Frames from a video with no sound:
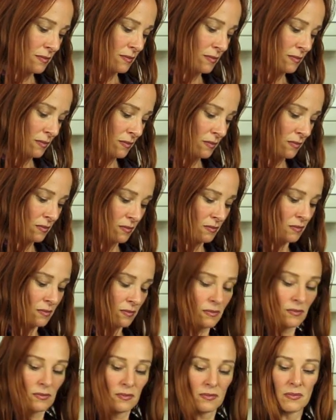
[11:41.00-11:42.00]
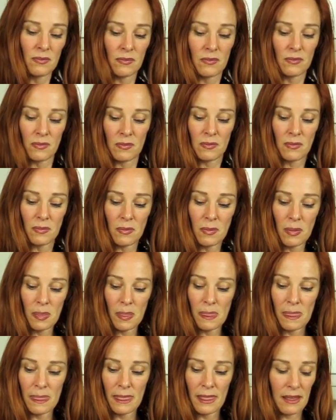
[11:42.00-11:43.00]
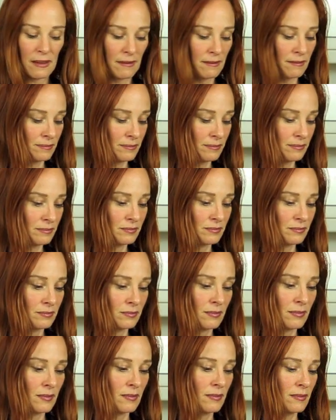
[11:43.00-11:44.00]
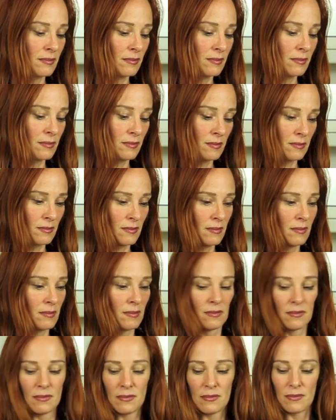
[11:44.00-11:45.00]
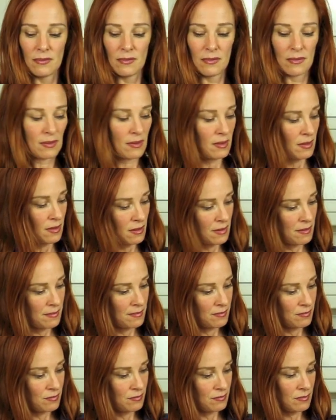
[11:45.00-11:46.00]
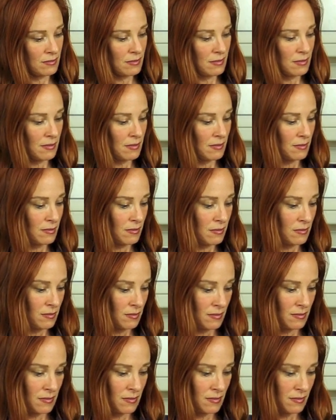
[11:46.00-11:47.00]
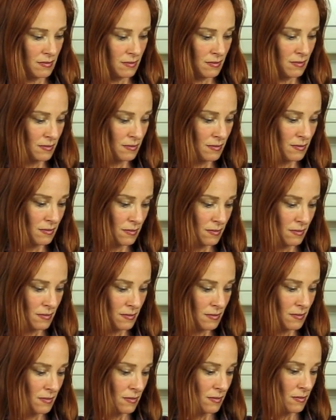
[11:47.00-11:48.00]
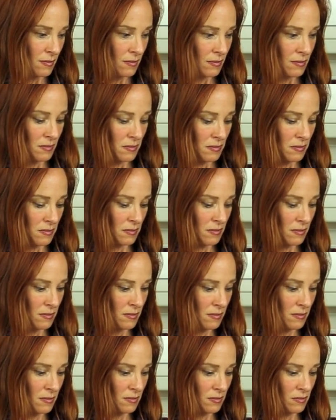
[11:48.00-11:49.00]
(not speaking)